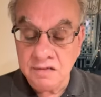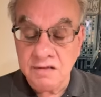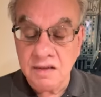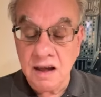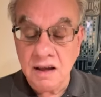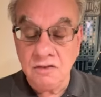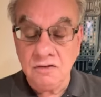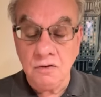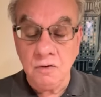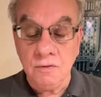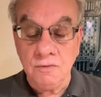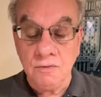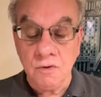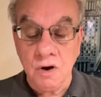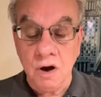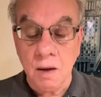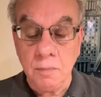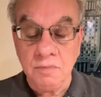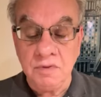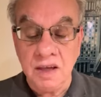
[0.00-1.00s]
Stay tuned
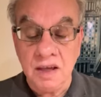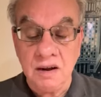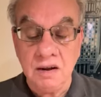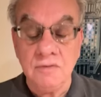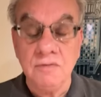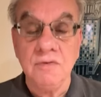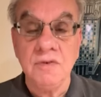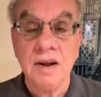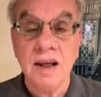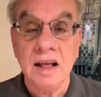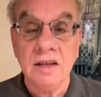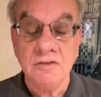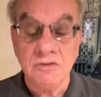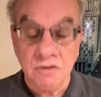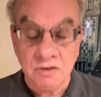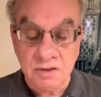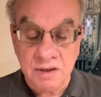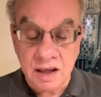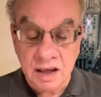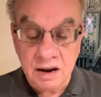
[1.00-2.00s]
for updated
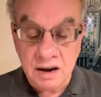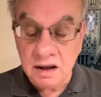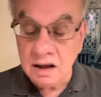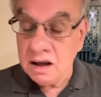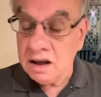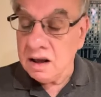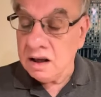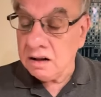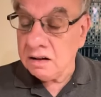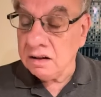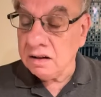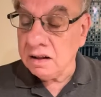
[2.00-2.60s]
financial data